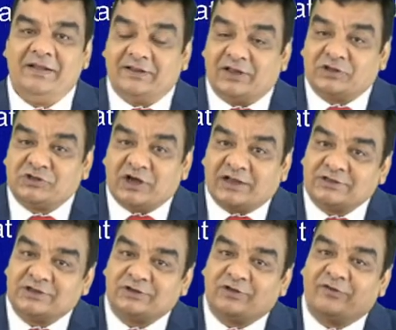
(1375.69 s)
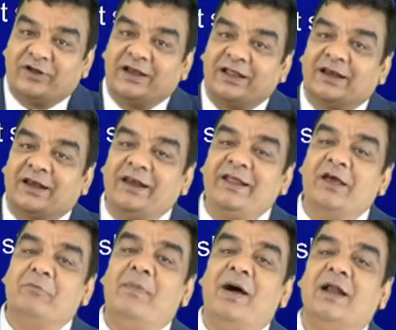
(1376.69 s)
the chances of getting
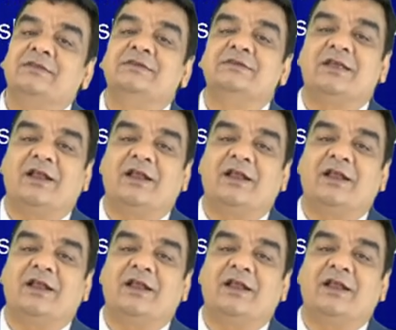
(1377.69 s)
clear margins